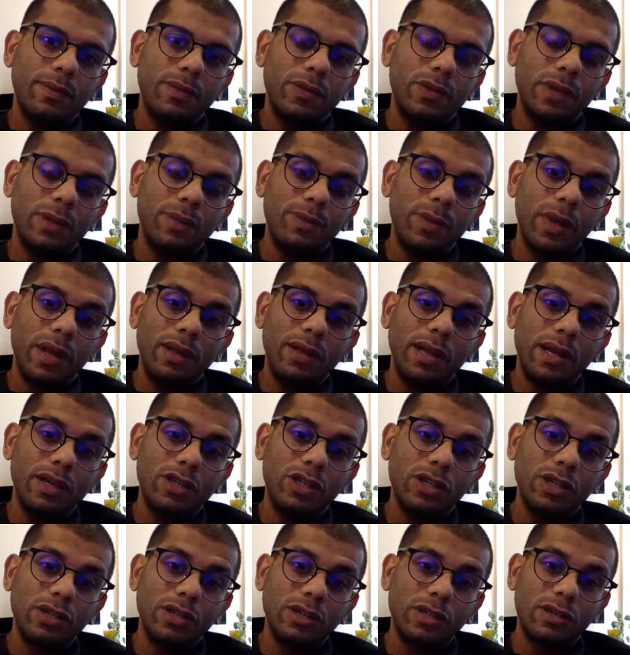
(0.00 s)
something
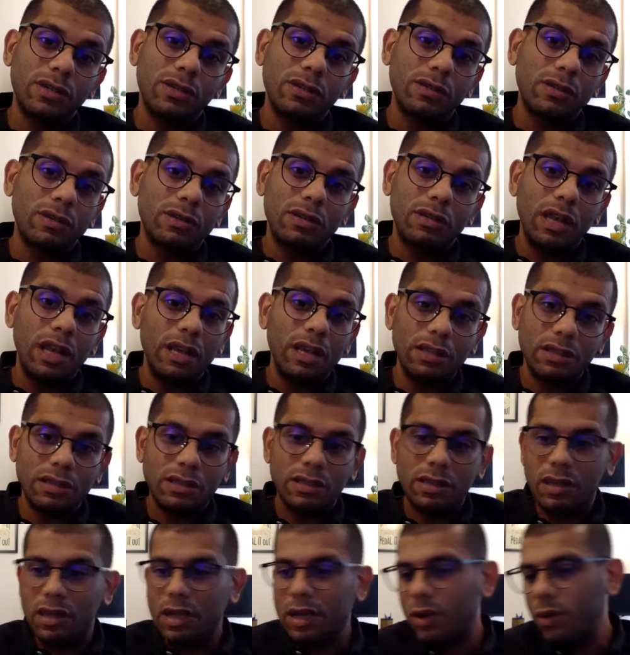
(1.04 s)
that just says
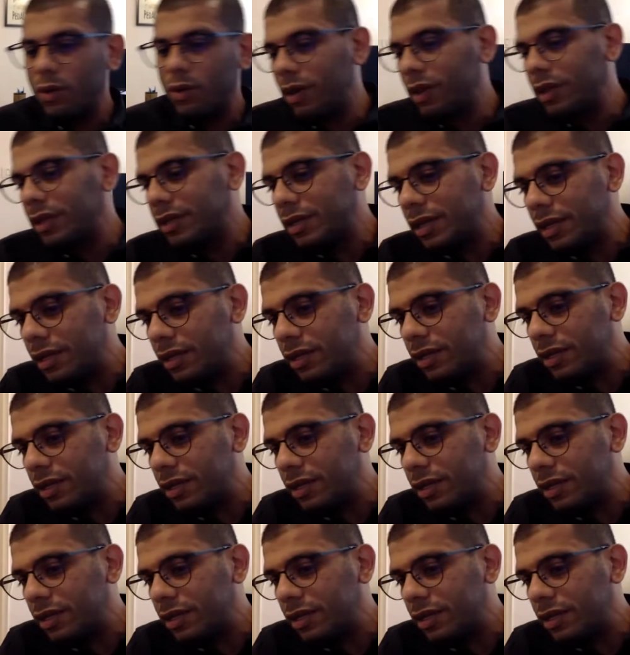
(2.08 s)
equality